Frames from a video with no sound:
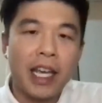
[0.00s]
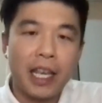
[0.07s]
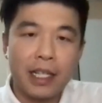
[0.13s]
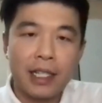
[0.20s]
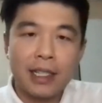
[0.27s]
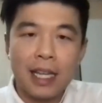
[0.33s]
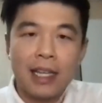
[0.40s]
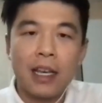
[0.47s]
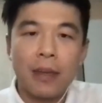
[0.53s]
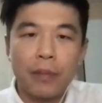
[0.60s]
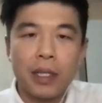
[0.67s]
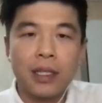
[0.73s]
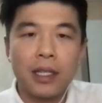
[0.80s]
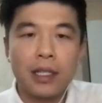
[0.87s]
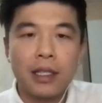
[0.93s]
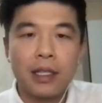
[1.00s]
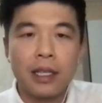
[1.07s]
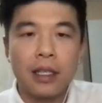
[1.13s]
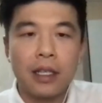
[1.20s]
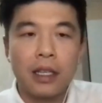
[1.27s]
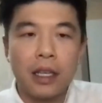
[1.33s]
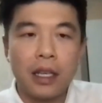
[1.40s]
Starting a business,
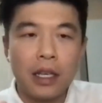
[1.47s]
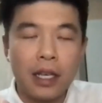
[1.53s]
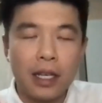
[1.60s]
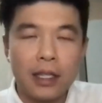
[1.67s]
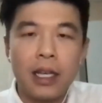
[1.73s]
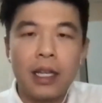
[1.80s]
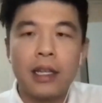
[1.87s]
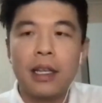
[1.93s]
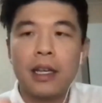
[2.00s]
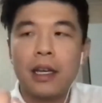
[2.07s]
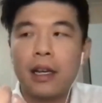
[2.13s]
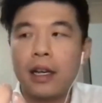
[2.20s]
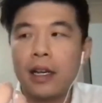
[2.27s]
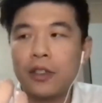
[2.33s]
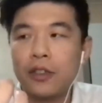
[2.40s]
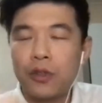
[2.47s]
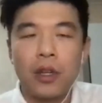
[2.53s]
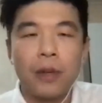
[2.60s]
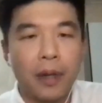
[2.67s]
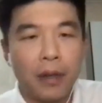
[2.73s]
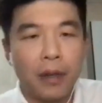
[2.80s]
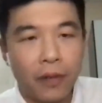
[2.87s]
is it
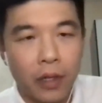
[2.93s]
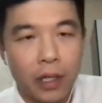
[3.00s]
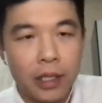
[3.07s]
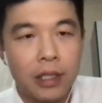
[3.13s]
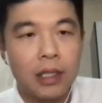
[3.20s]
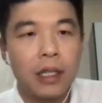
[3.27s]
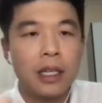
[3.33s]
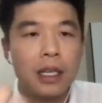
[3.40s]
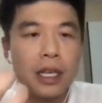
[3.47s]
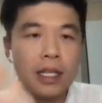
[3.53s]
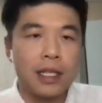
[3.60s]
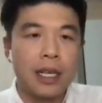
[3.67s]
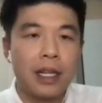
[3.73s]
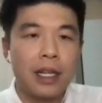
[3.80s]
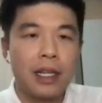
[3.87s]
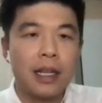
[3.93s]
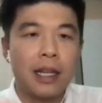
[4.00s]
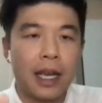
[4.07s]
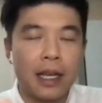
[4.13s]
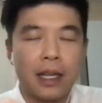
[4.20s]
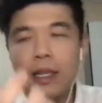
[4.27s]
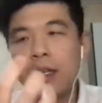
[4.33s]
suitable for us? Is
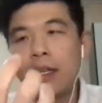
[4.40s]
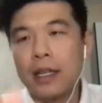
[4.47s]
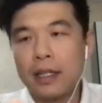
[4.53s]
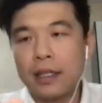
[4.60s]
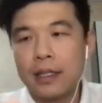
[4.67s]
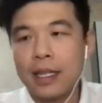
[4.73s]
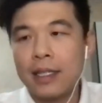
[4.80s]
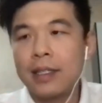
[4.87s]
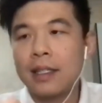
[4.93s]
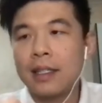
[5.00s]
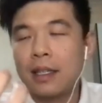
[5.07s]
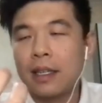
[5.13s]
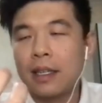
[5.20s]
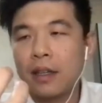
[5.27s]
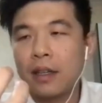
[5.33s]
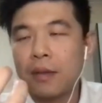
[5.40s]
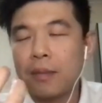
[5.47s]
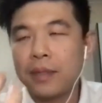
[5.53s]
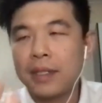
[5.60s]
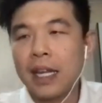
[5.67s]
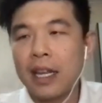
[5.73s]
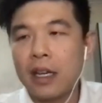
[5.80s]
this
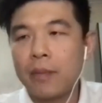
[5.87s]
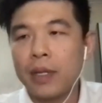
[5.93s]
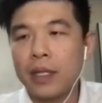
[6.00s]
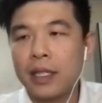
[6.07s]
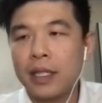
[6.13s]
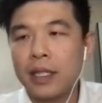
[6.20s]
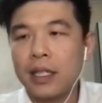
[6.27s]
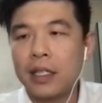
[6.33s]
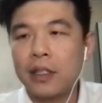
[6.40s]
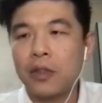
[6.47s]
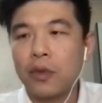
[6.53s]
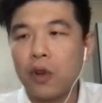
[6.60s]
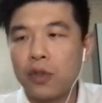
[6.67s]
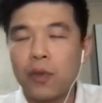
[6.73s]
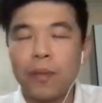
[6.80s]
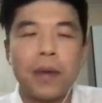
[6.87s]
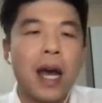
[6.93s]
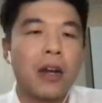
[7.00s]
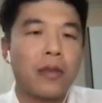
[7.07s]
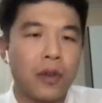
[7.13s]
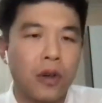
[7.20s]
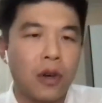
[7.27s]
starting a business is also part
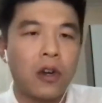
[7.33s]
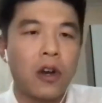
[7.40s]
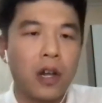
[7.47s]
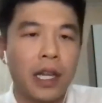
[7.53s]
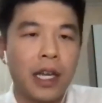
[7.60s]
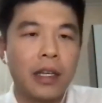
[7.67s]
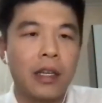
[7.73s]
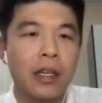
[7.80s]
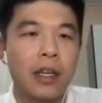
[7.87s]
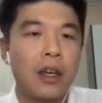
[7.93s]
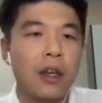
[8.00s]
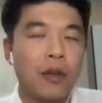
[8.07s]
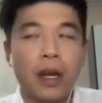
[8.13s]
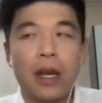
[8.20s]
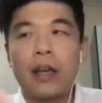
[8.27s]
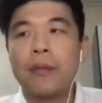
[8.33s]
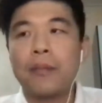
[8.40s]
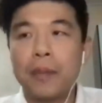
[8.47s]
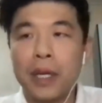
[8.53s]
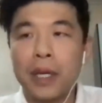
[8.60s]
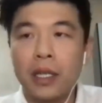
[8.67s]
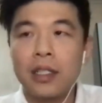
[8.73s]
of your calling?
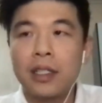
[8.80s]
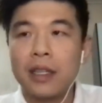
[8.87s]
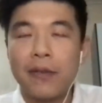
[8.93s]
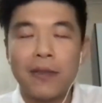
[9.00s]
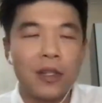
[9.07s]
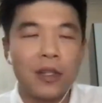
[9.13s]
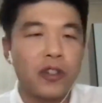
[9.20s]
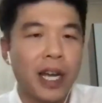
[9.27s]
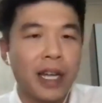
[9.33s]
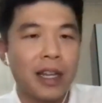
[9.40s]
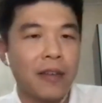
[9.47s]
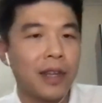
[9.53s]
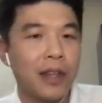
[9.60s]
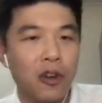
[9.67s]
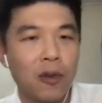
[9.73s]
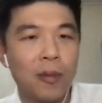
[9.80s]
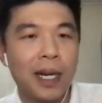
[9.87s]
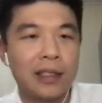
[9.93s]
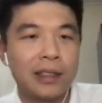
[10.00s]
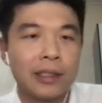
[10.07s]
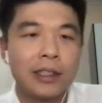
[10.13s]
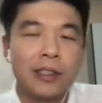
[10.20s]
Because never try, never know,
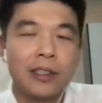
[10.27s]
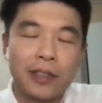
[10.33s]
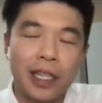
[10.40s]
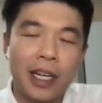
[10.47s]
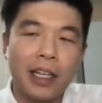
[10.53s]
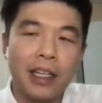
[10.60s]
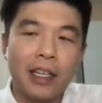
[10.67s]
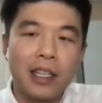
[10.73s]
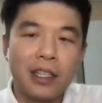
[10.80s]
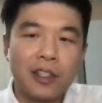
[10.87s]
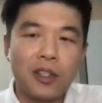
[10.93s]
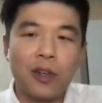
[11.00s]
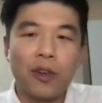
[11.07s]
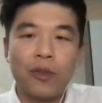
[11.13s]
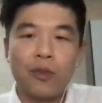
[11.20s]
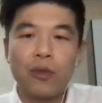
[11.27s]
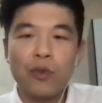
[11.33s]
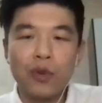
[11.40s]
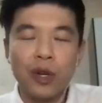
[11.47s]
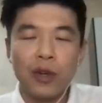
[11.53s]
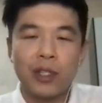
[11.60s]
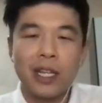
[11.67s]
right? So
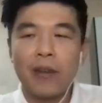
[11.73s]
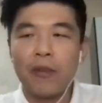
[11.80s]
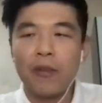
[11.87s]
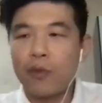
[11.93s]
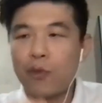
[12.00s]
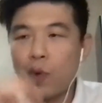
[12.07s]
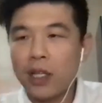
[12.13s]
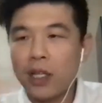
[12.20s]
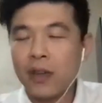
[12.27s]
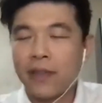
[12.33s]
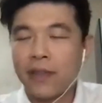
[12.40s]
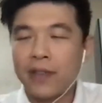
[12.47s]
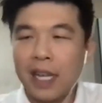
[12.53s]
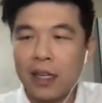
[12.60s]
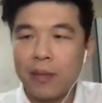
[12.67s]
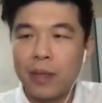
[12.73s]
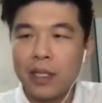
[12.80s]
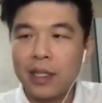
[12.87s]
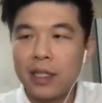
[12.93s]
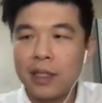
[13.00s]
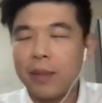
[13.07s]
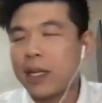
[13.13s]
who knows that once you have started a
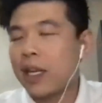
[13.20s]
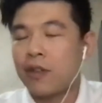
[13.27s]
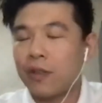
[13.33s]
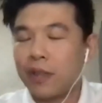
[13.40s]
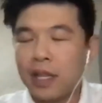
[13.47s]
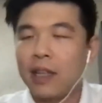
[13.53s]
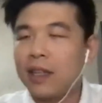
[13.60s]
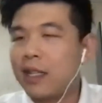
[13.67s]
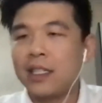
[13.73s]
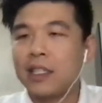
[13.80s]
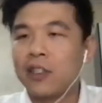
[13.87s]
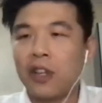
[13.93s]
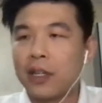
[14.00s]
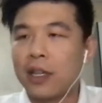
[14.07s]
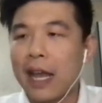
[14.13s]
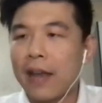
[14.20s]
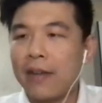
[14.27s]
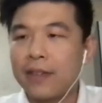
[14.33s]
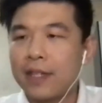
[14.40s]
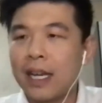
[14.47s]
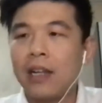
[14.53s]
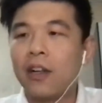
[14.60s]
business, but then you say this is not the
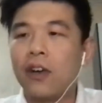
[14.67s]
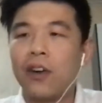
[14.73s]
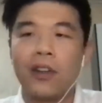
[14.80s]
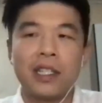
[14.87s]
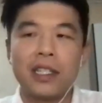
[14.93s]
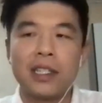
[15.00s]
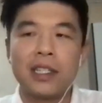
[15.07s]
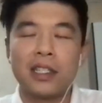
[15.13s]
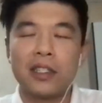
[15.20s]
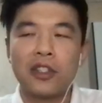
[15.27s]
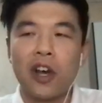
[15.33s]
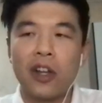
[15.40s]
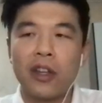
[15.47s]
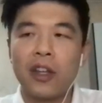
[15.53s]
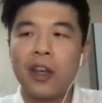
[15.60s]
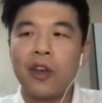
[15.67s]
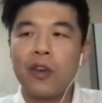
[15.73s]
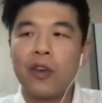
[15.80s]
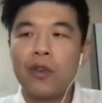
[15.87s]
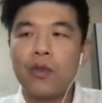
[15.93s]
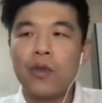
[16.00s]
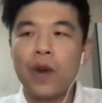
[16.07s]
lifestyle or this is not
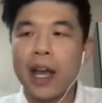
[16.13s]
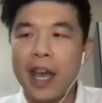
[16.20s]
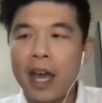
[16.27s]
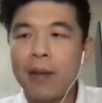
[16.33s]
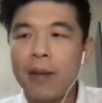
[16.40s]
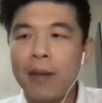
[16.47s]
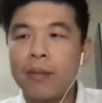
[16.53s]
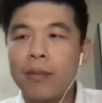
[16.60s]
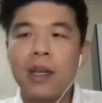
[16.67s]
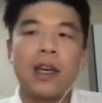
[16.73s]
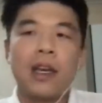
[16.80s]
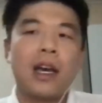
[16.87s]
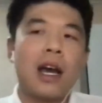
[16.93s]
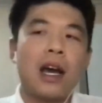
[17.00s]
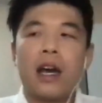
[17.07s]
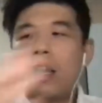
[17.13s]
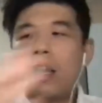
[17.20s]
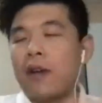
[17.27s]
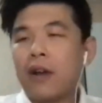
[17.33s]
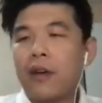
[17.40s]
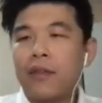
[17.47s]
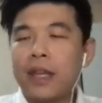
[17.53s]
who I am,
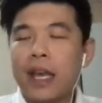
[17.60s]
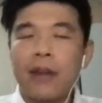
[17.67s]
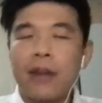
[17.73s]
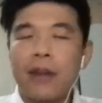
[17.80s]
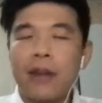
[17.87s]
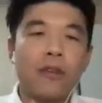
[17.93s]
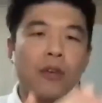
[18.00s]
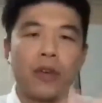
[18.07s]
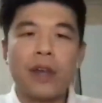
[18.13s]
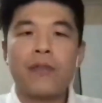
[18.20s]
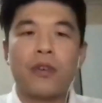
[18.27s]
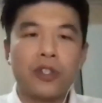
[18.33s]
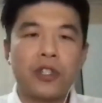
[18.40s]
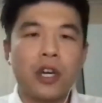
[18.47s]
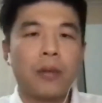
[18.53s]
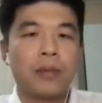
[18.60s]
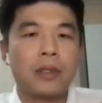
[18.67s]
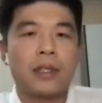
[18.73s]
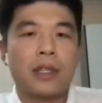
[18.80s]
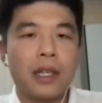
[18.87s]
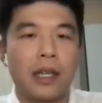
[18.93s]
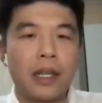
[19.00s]
of then looking for jobs.
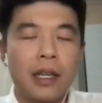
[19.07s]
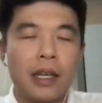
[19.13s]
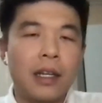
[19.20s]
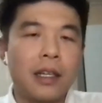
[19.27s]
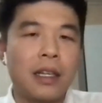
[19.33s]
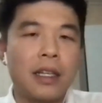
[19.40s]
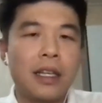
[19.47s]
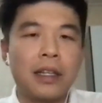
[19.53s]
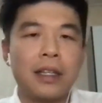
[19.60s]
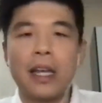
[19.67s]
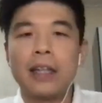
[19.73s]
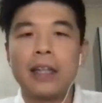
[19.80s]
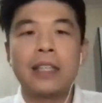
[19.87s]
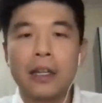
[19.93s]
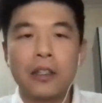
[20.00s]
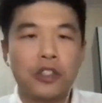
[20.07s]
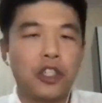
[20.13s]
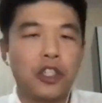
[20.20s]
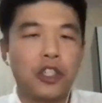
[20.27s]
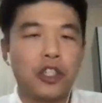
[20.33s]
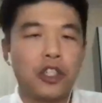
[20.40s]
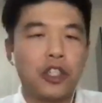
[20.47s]
The
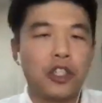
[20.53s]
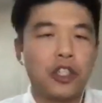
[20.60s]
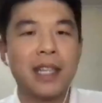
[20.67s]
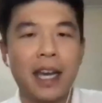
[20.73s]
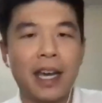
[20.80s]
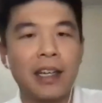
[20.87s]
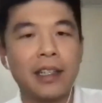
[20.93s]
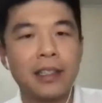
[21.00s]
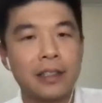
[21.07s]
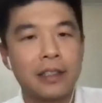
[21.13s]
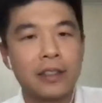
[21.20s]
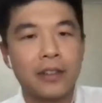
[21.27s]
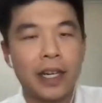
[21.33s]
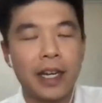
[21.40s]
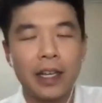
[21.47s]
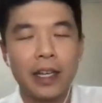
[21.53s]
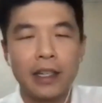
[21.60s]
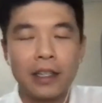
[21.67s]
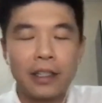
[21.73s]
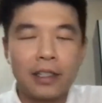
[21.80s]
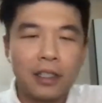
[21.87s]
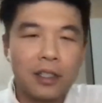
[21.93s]
jobs is always there, right?
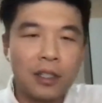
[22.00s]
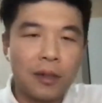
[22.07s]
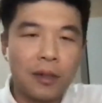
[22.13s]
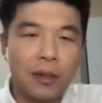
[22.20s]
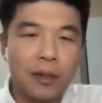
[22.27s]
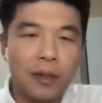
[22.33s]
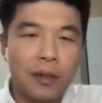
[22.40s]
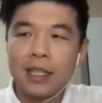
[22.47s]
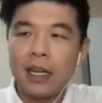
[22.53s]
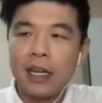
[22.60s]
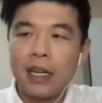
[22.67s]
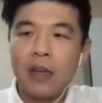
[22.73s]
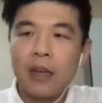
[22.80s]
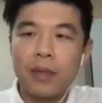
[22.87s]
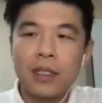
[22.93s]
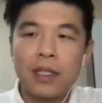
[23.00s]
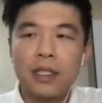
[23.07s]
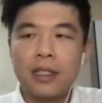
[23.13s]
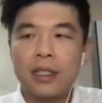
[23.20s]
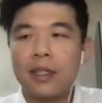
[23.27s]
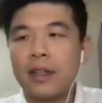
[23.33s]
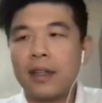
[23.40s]
So, and starting a business,
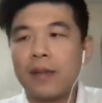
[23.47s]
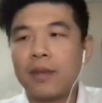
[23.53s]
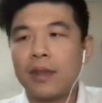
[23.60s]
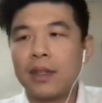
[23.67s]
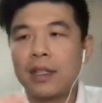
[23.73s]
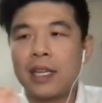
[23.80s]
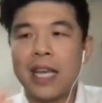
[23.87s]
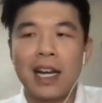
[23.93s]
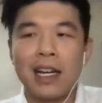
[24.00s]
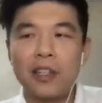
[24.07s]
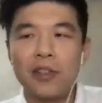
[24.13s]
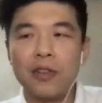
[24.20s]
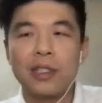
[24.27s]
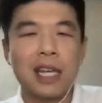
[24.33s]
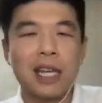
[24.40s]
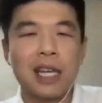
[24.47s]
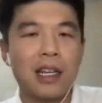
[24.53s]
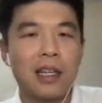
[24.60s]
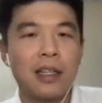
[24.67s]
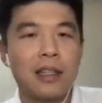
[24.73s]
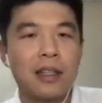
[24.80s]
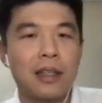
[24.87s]
the younger you start,
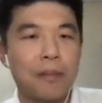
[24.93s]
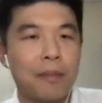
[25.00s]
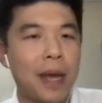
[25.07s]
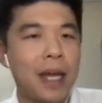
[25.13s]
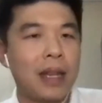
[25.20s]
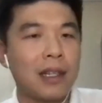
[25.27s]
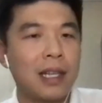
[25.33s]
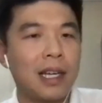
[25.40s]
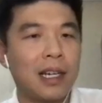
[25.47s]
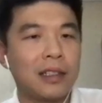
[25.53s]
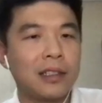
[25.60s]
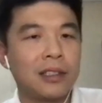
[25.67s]
the better lah.